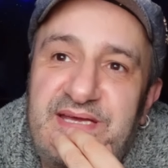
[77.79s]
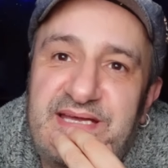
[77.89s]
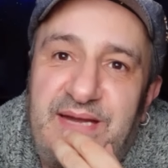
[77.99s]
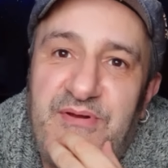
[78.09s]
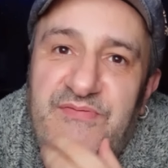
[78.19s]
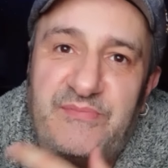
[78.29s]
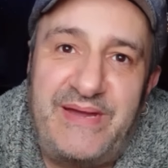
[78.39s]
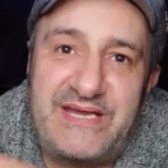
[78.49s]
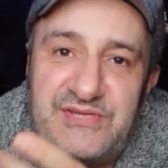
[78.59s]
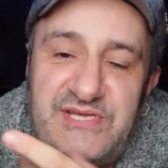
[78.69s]
Coming off the
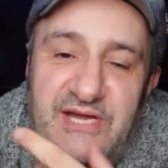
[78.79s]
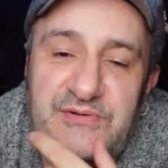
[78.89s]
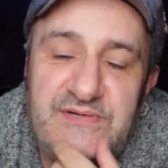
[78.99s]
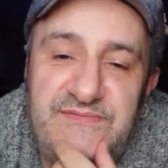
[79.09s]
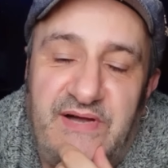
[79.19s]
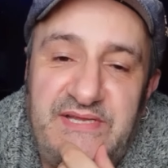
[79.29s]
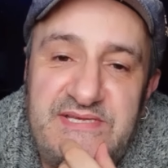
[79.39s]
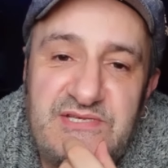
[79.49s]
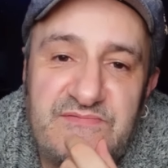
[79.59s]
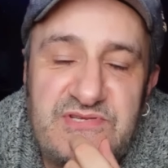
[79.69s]
back of the Yoka fight,
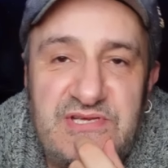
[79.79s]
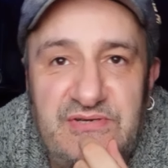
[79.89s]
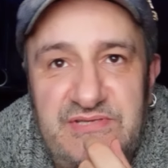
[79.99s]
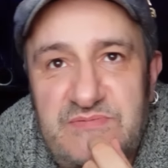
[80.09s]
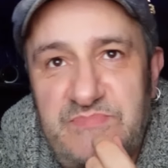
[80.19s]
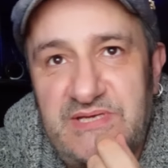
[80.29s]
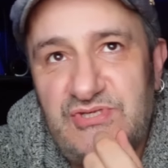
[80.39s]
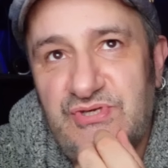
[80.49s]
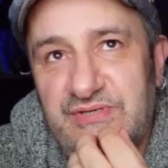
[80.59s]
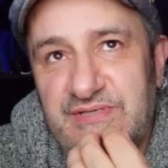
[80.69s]
he's obviously got this big
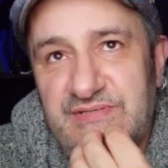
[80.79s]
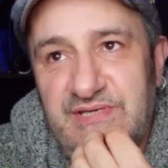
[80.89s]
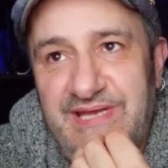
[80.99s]
shot at,